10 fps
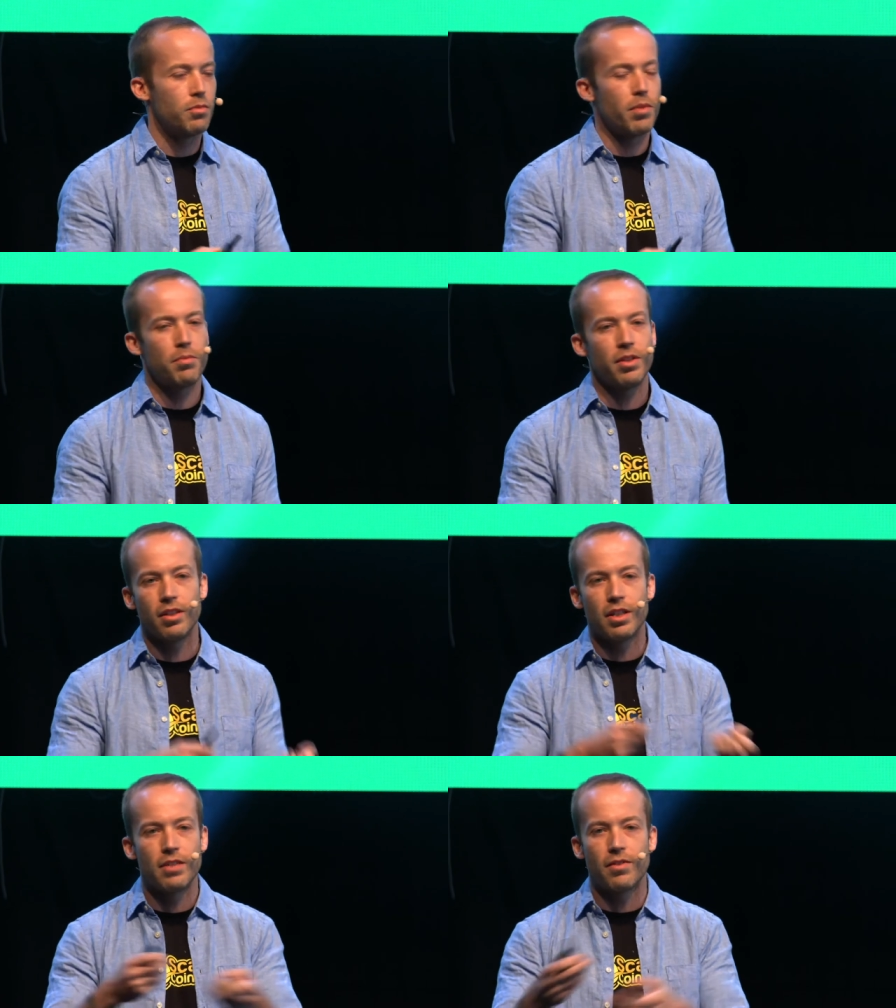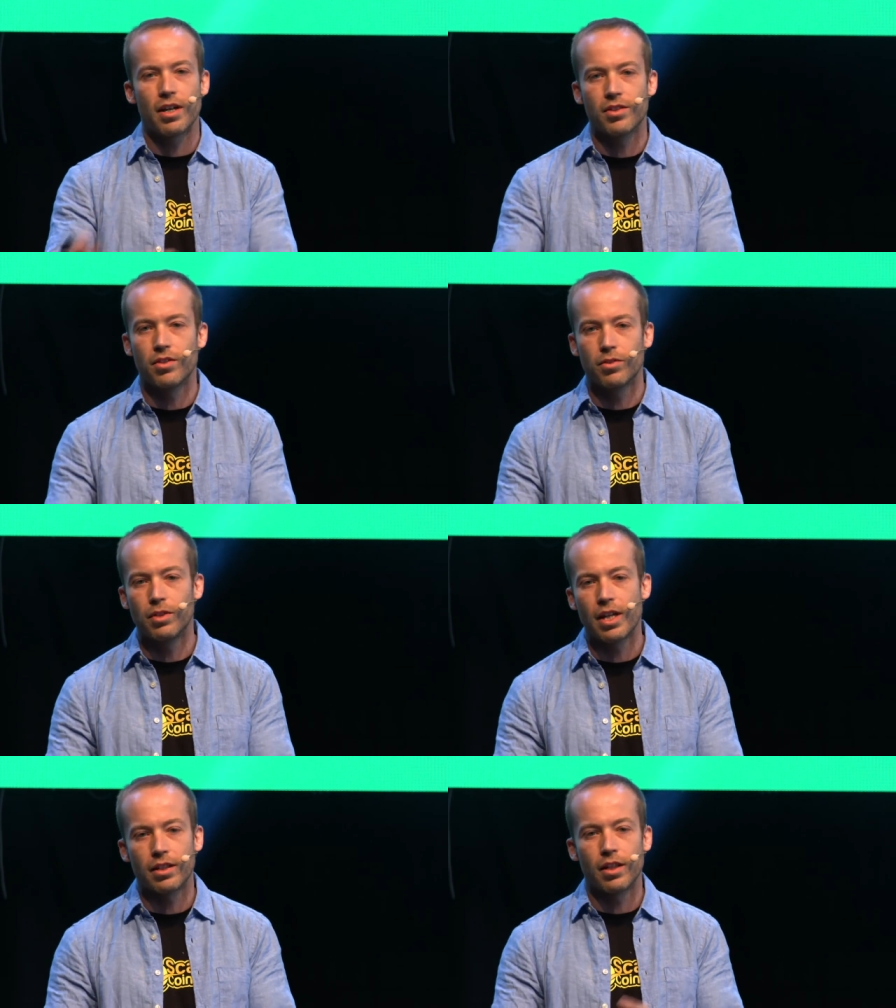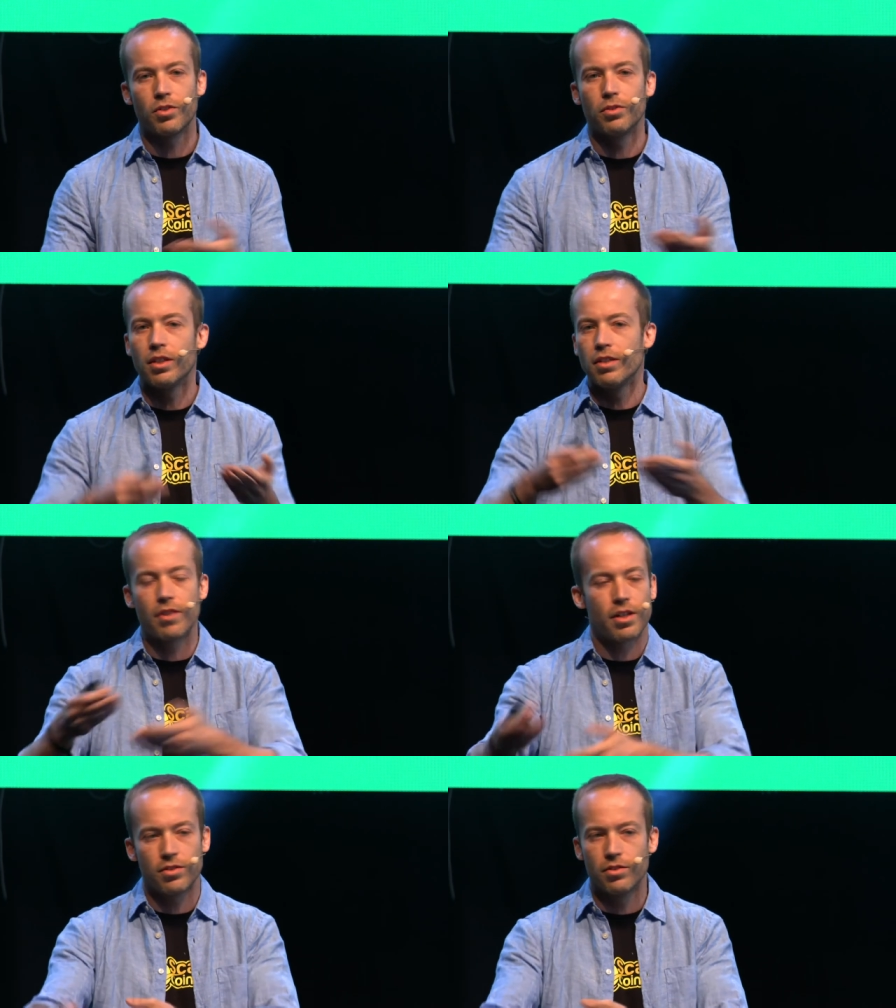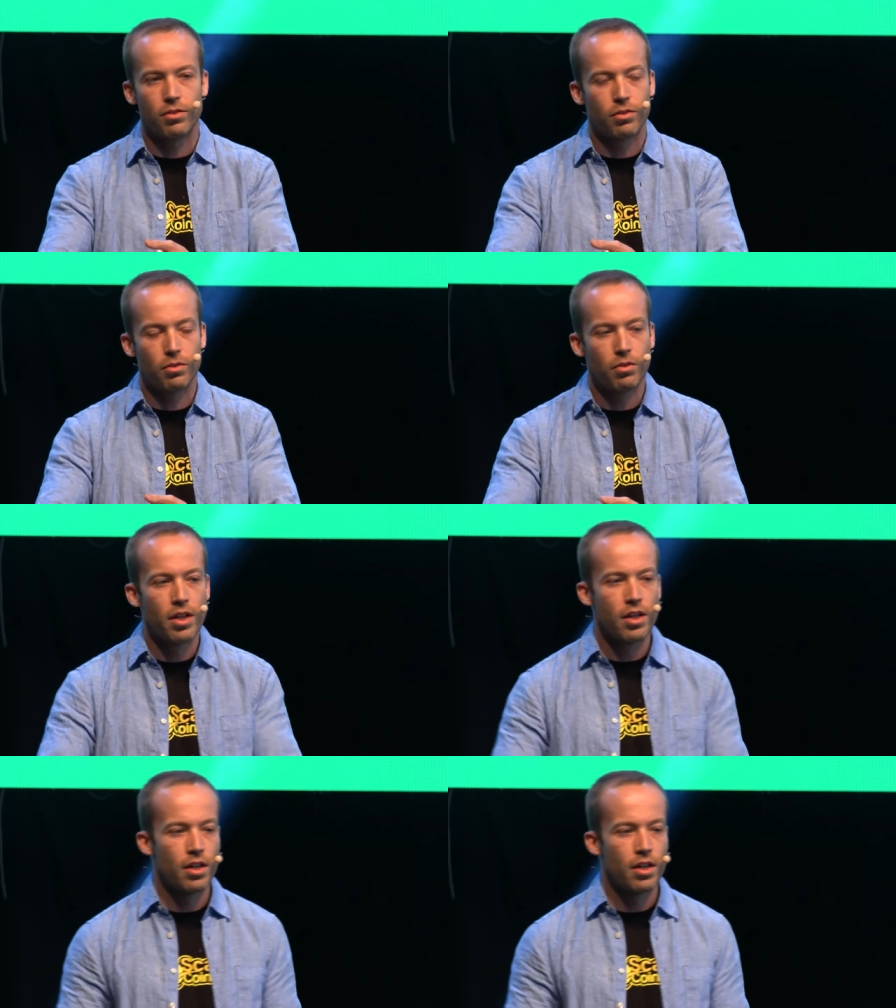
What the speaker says: or maybe give access to data I shouldn't give access you to.